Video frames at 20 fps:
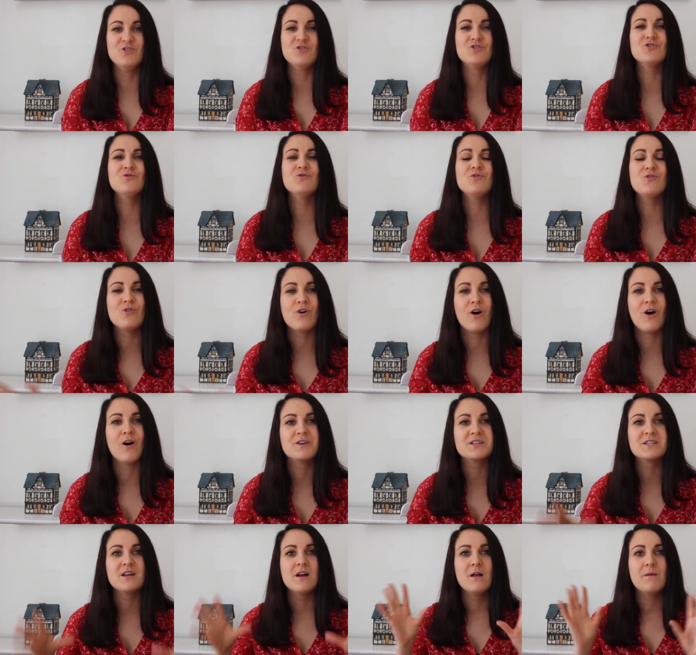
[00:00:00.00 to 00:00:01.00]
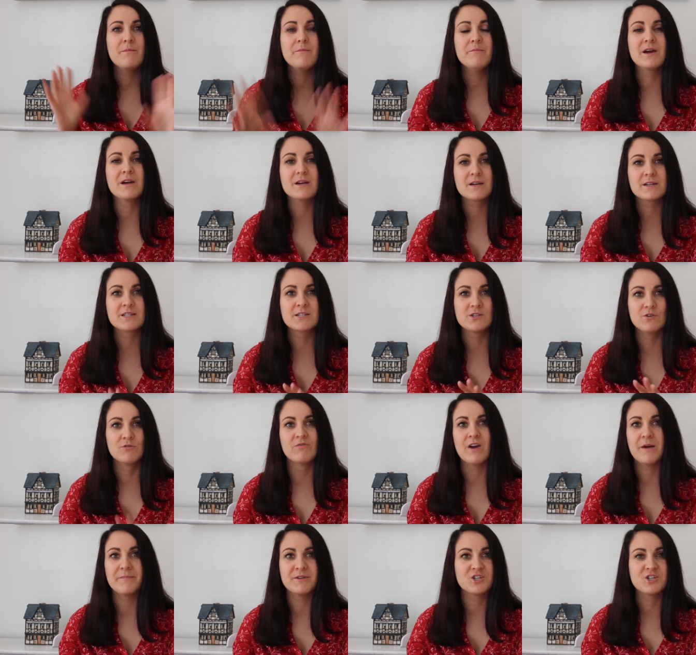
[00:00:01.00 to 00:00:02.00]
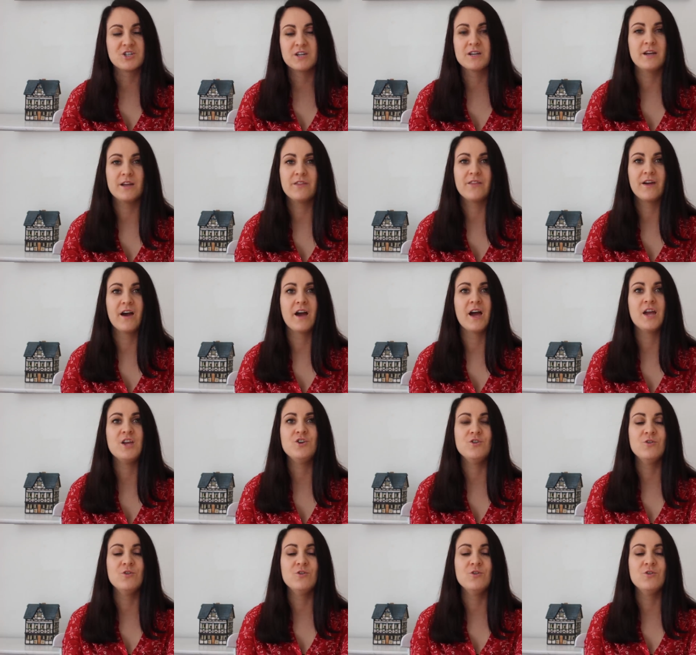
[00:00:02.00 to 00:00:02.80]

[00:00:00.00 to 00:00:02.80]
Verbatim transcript: You do not mix your rubbish together.